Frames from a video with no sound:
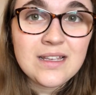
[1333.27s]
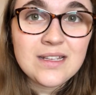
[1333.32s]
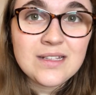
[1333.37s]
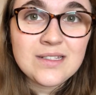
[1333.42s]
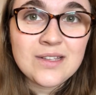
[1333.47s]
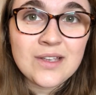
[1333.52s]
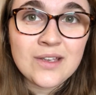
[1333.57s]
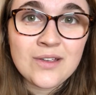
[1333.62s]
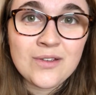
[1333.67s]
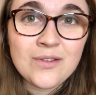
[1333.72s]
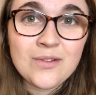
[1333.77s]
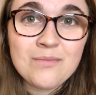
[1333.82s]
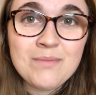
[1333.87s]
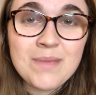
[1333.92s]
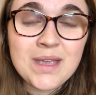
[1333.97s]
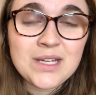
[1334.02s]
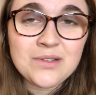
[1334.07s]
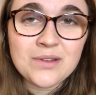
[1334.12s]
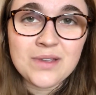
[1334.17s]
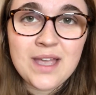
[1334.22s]
So
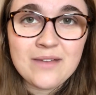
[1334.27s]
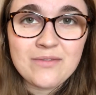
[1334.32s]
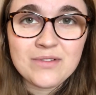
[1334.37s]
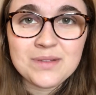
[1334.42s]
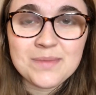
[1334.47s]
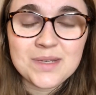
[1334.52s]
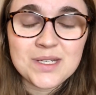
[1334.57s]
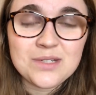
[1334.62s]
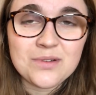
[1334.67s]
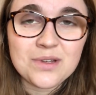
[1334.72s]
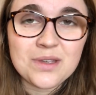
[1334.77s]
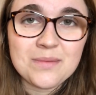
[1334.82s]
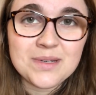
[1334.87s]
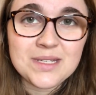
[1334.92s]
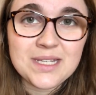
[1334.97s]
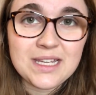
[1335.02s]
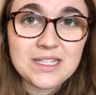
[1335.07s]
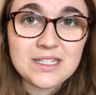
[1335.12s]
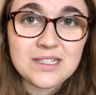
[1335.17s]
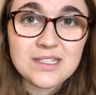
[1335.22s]
make sure you have as much
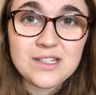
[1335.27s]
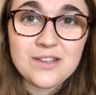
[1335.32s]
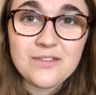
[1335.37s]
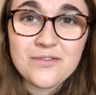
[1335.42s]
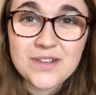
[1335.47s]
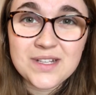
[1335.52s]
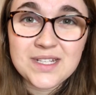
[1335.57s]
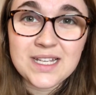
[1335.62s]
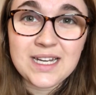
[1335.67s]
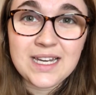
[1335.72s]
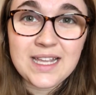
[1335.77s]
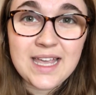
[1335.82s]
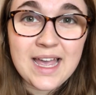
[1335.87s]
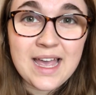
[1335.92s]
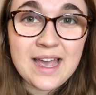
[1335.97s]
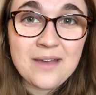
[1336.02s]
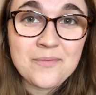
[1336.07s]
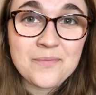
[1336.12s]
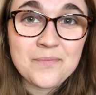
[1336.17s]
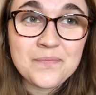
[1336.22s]
documentation as you physically
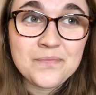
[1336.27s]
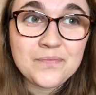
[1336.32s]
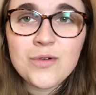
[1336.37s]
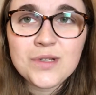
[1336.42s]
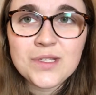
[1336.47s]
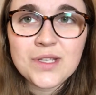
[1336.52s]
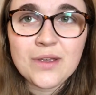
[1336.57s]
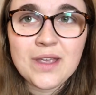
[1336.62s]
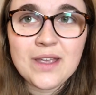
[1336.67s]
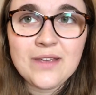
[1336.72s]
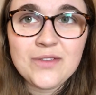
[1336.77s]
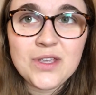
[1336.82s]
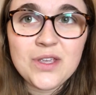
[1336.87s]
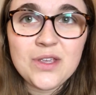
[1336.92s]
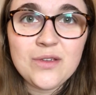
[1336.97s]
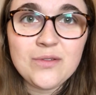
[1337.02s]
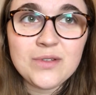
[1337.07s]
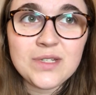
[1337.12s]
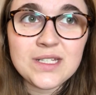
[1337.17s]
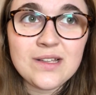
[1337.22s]
can. Also, if
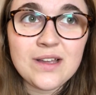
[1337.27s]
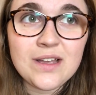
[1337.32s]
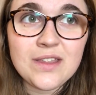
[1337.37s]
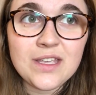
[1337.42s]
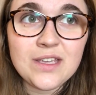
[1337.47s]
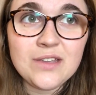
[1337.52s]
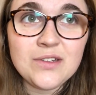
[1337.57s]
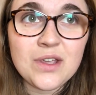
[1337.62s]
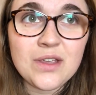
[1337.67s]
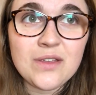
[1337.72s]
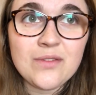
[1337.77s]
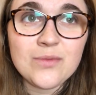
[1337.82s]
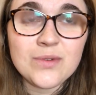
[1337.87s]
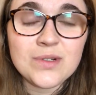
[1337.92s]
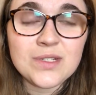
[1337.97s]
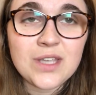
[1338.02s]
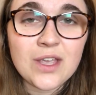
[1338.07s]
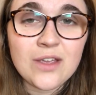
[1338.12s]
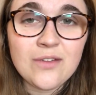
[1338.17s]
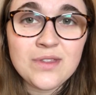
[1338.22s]
you decide that you don't even
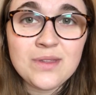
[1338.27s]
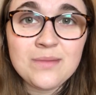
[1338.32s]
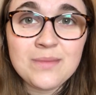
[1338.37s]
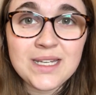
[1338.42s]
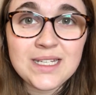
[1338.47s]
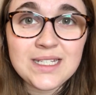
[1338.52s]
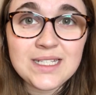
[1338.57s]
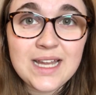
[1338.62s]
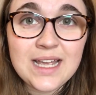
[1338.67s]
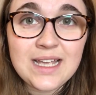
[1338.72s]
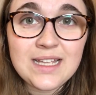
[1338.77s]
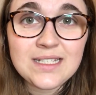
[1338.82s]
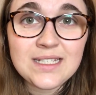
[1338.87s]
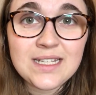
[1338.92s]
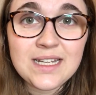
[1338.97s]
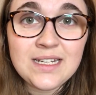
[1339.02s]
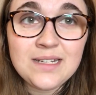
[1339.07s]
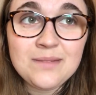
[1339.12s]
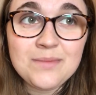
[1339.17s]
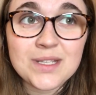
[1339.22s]
want to go for the means
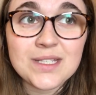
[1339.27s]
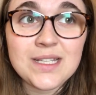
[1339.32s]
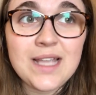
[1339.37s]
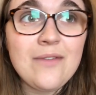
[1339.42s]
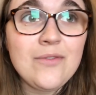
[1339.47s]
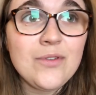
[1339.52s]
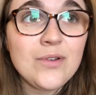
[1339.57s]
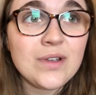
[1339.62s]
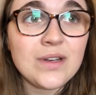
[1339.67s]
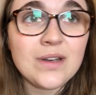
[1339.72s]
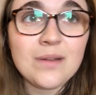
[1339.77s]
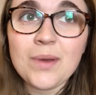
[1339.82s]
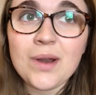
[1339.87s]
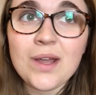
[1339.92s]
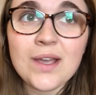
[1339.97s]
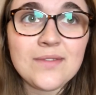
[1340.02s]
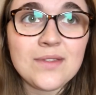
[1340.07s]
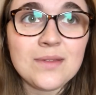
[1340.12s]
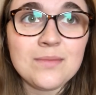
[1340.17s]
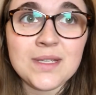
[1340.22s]
tested, because everyone can
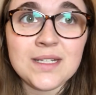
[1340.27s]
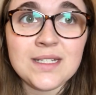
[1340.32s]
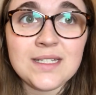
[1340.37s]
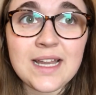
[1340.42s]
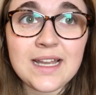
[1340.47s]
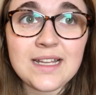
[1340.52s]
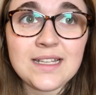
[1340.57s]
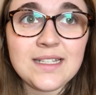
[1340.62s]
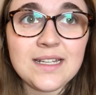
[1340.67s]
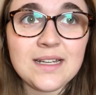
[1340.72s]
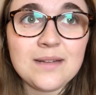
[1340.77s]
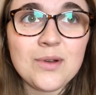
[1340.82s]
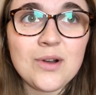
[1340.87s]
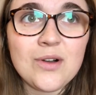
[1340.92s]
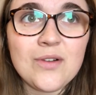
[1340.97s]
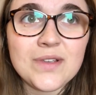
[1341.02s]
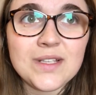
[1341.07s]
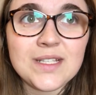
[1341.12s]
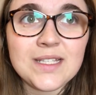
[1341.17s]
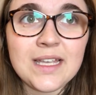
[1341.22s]
apply for the means tested, but
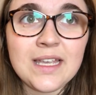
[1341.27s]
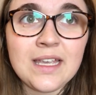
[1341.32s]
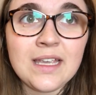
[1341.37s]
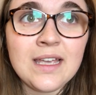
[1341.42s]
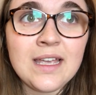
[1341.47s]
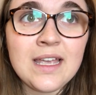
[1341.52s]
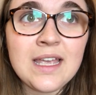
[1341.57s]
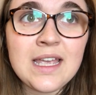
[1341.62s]
obviously